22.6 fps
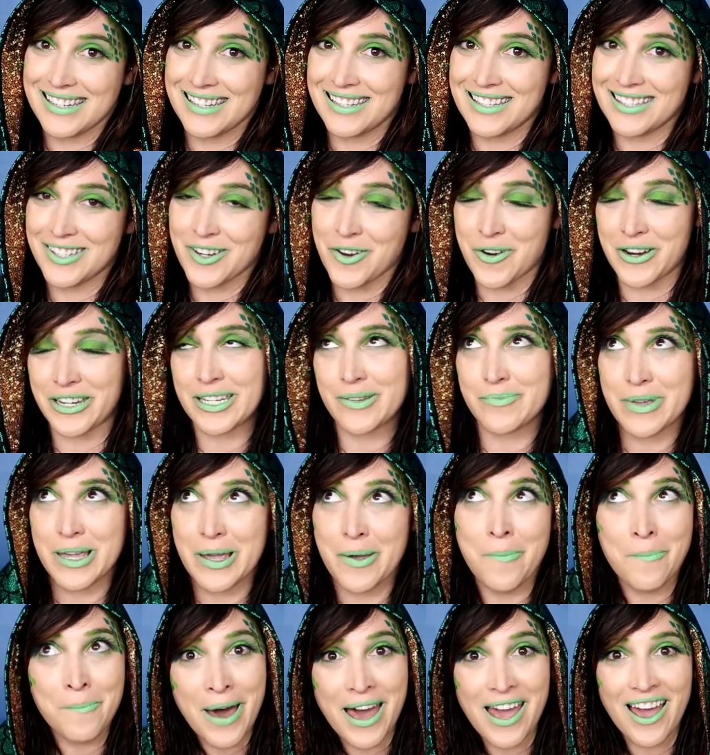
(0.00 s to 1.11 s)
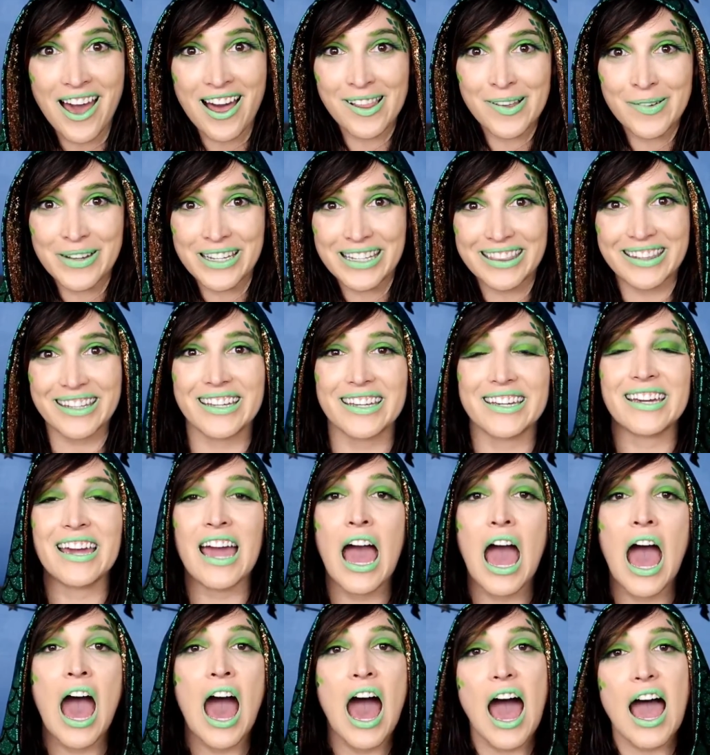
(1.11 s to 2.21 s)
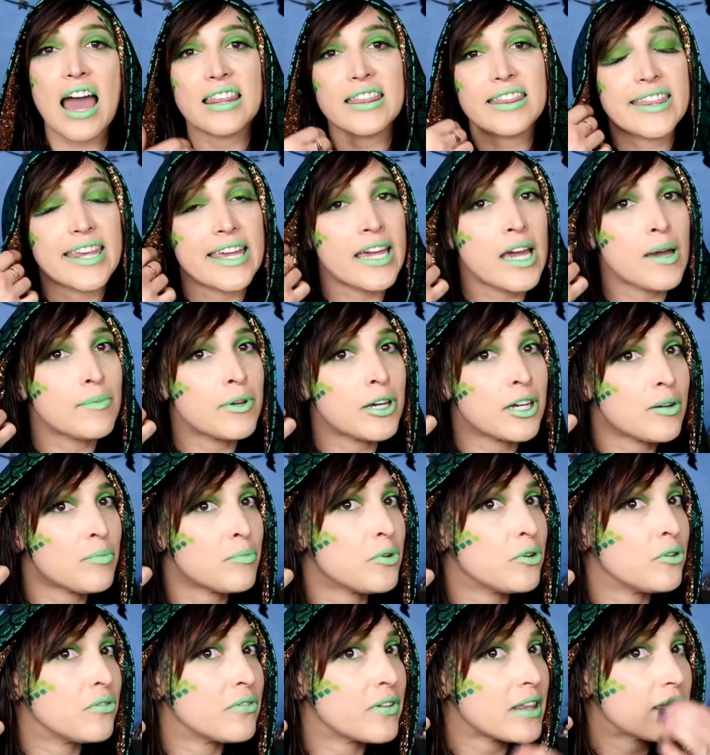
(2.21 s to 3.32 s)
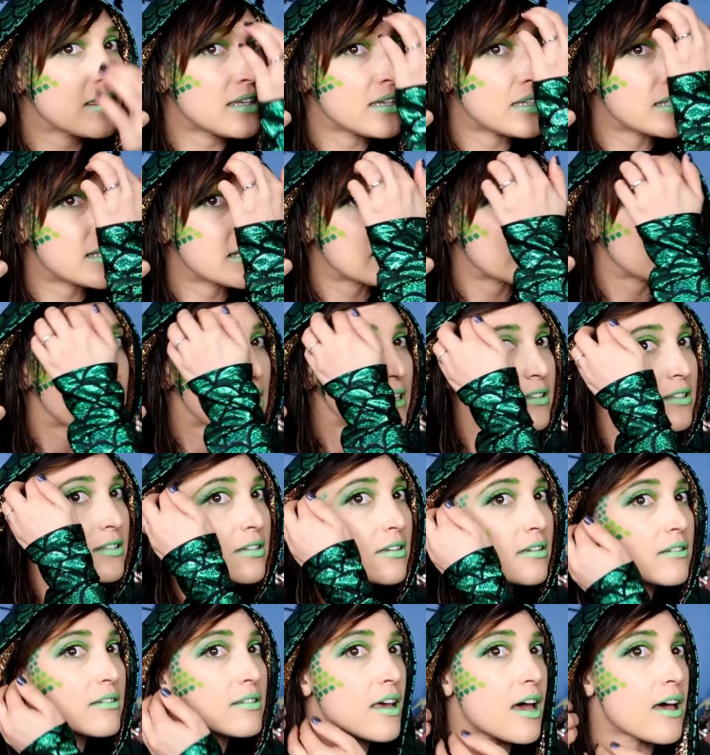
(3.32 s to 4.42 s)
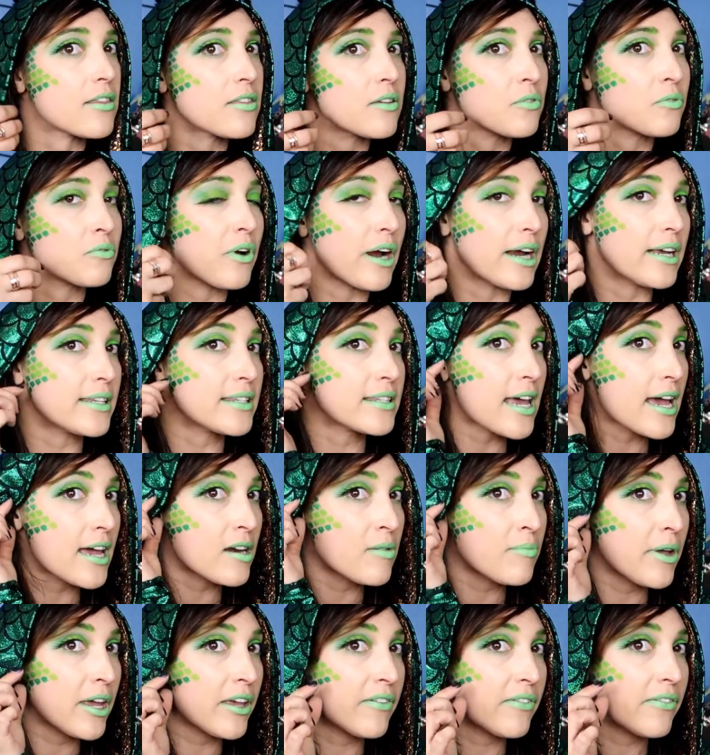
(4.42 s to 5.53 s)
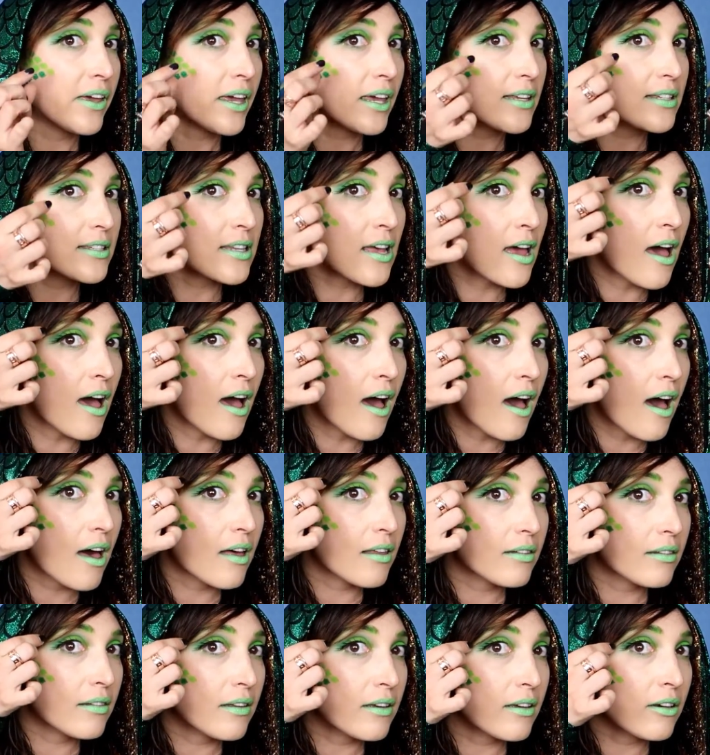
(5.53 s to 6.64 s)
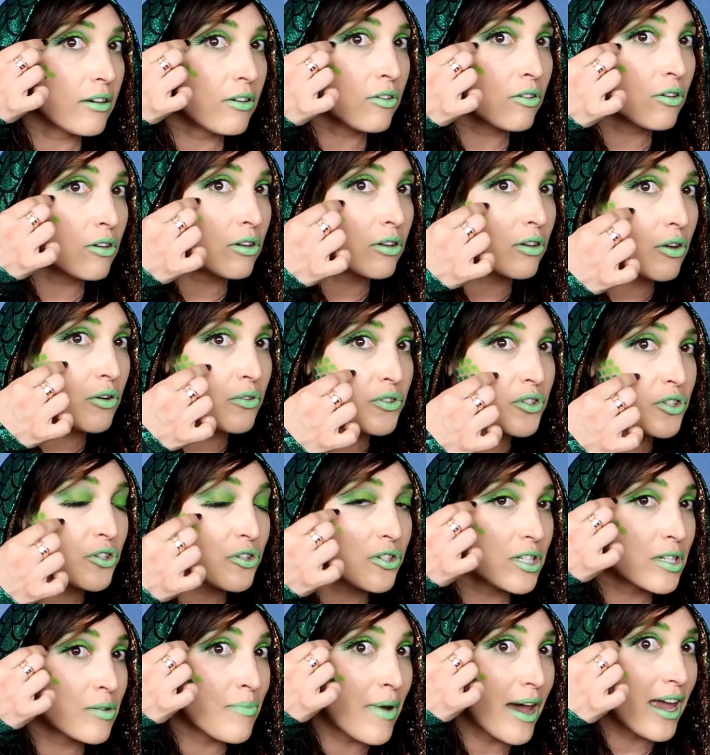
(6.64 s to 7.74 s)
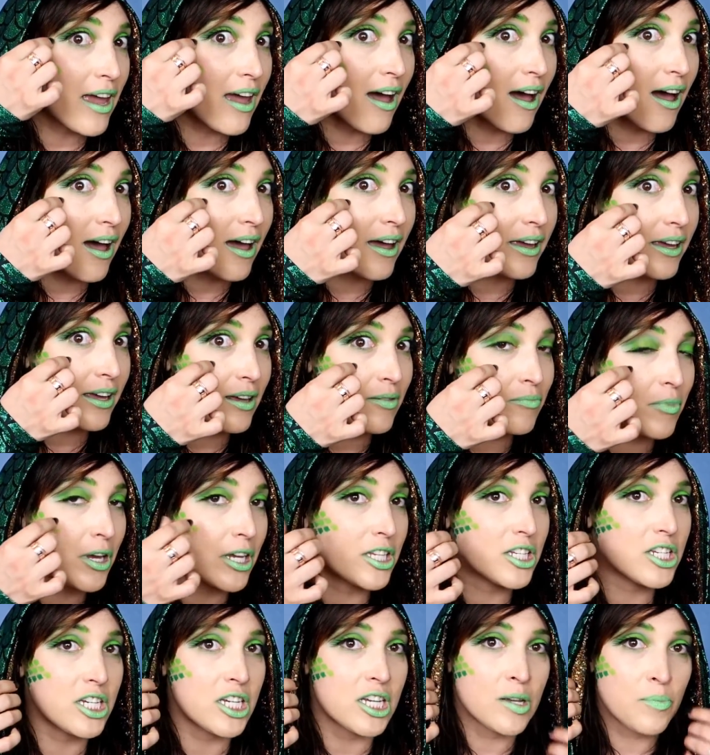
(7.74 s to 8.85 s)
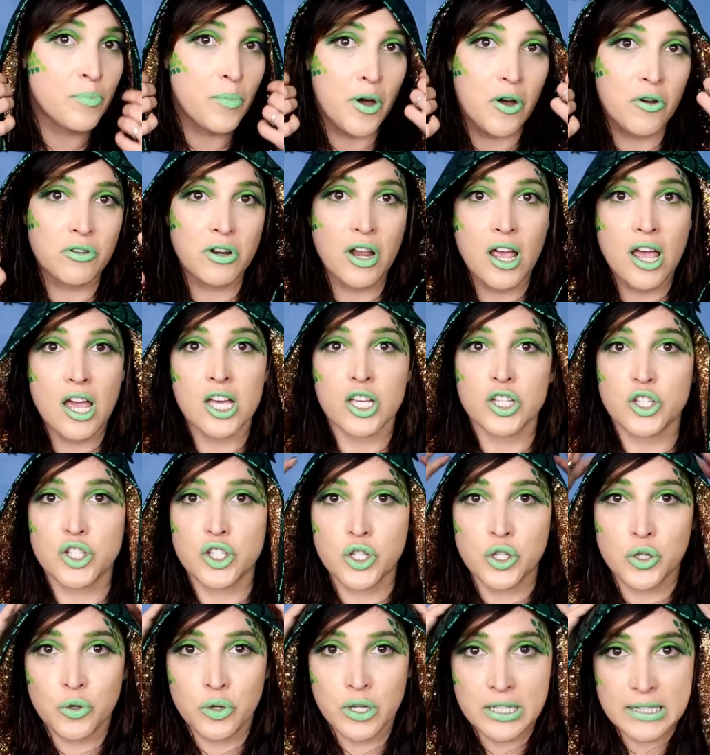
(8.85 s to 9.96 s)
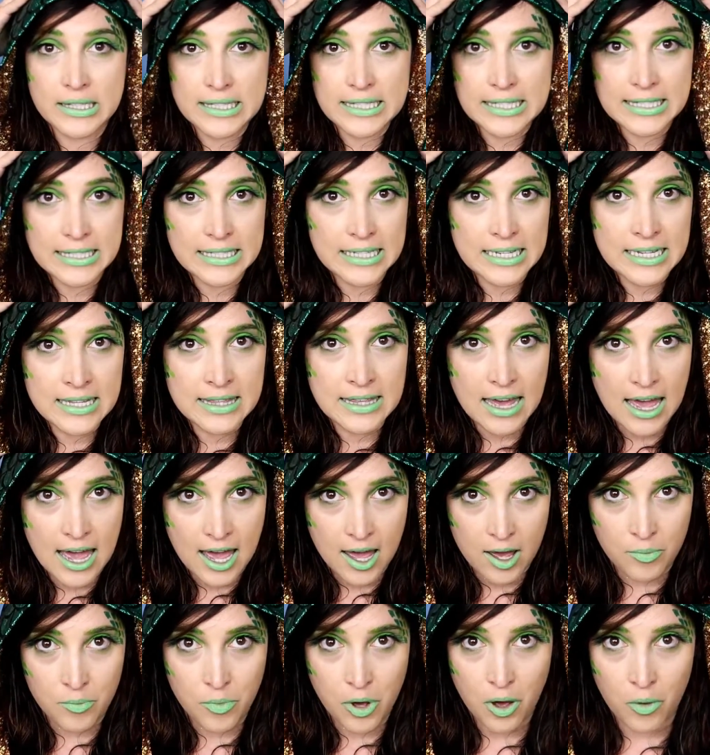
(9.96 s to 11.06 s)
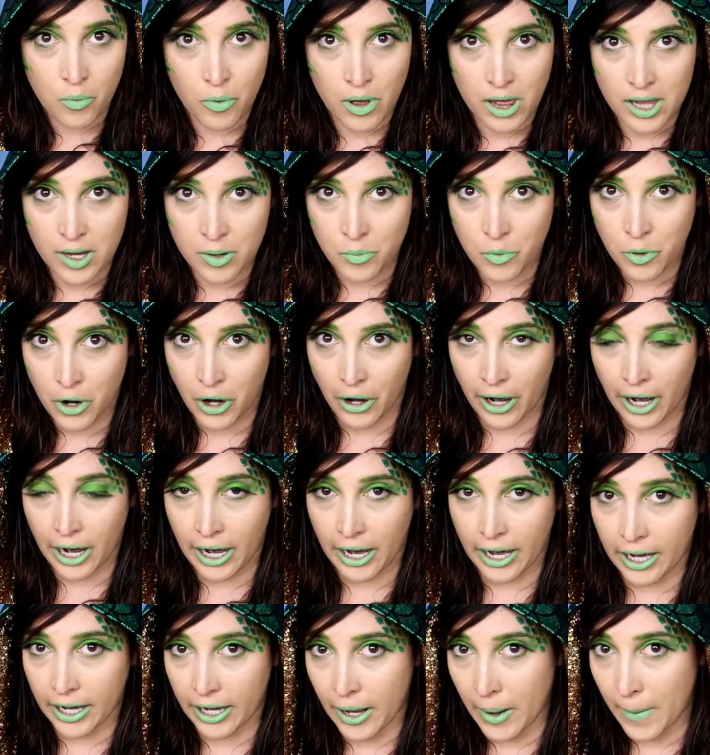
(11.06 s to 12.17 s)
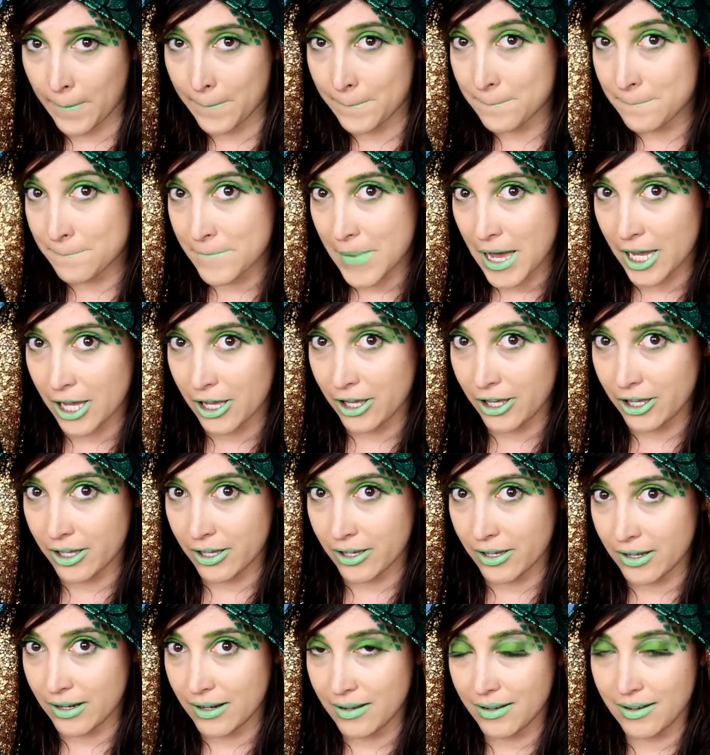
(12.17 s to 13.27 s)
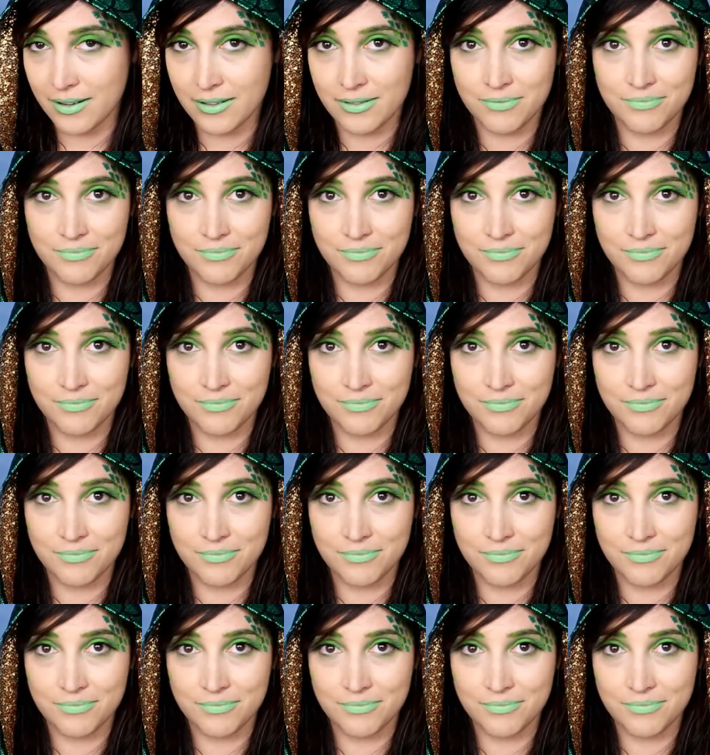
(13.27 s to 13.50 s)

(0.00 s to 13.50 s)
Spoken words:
is going to be my Halloween look, I think I'm gonna move these stencils on the right side of my face a little closer to my eye and my cheekbone so you can see them while I'm wearing my hood.